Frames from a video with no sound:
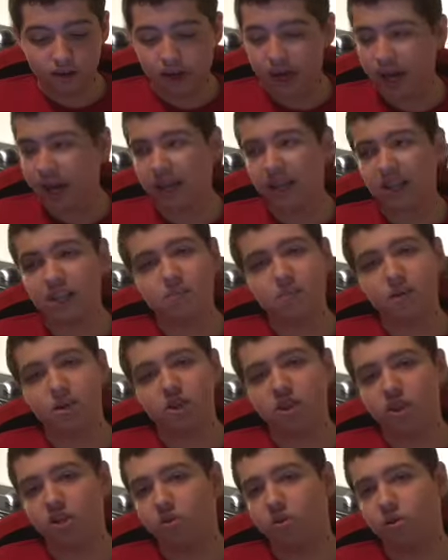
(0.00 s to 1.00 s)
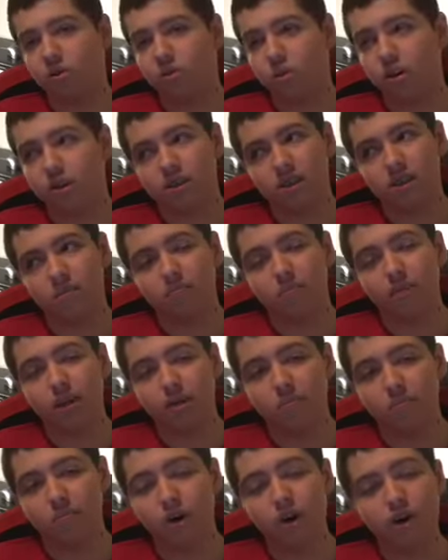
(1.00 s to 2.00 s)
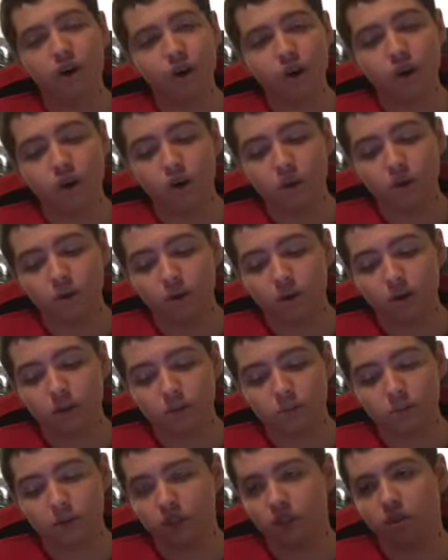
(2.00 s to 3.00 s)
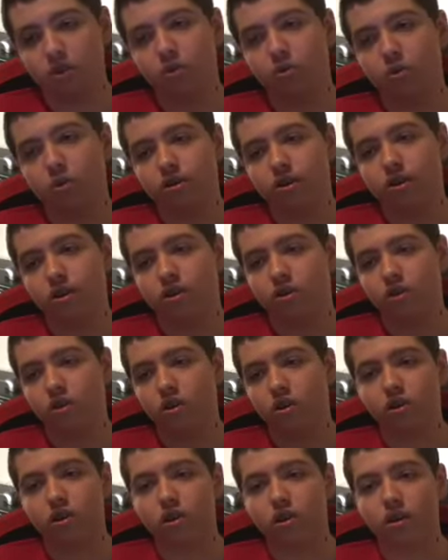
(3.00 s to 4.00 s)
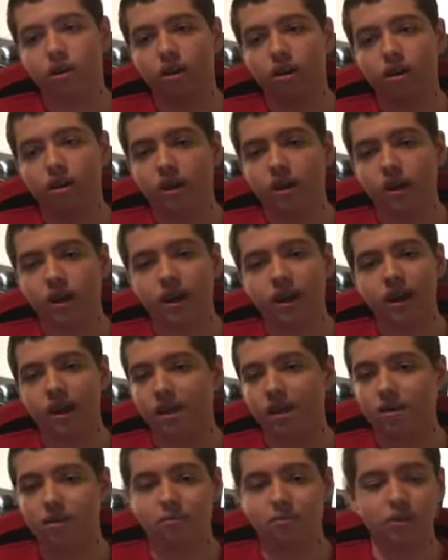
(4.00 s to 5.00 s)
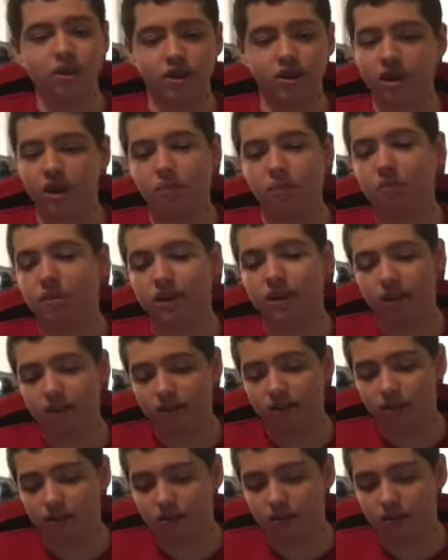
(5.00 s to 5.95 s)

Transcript: And especially the ones that play Mario, and especially the ones that talk, and especially I'm in it.